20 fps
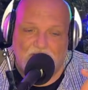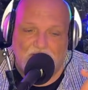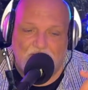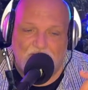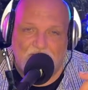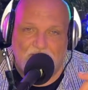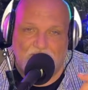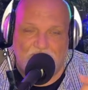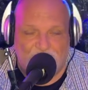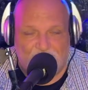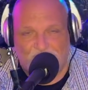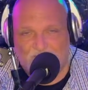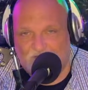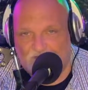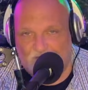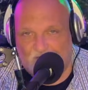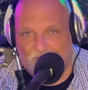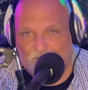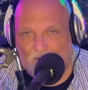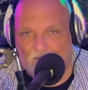If you're
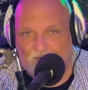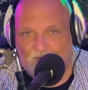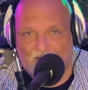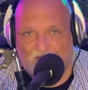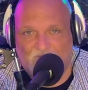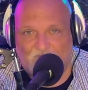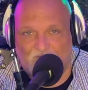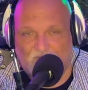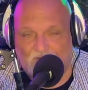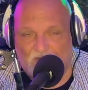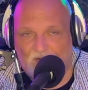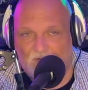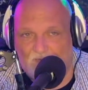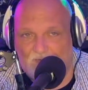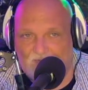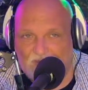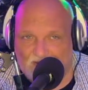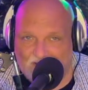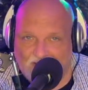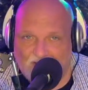probably not familiar with
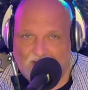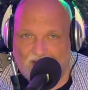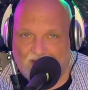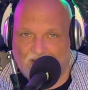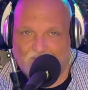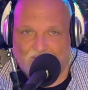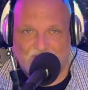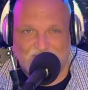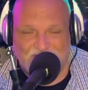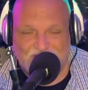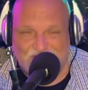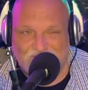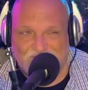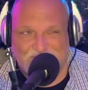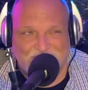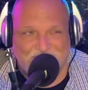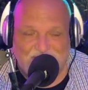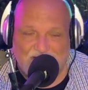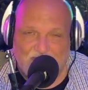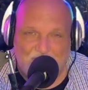the Indianapolis,
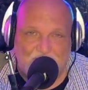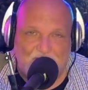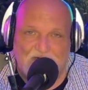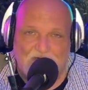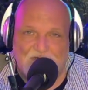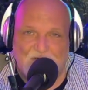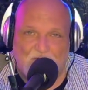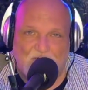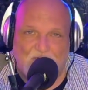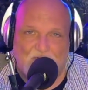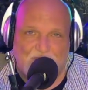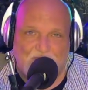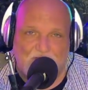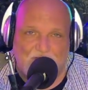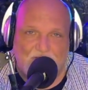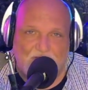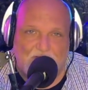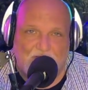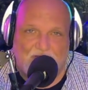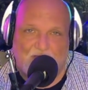it's not a place you want to be in
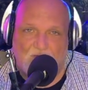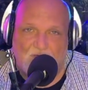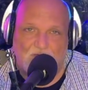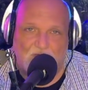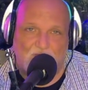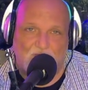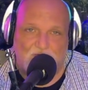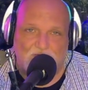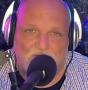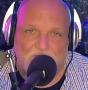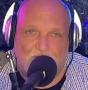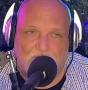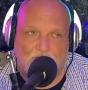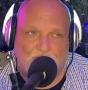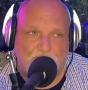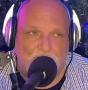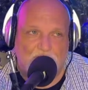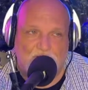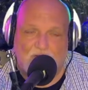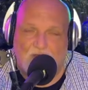an outdoor show
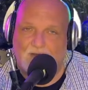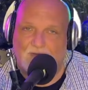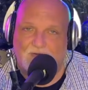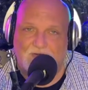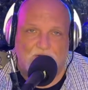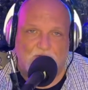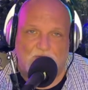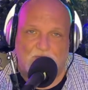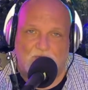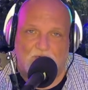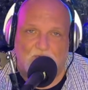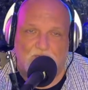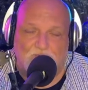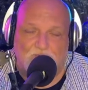in October.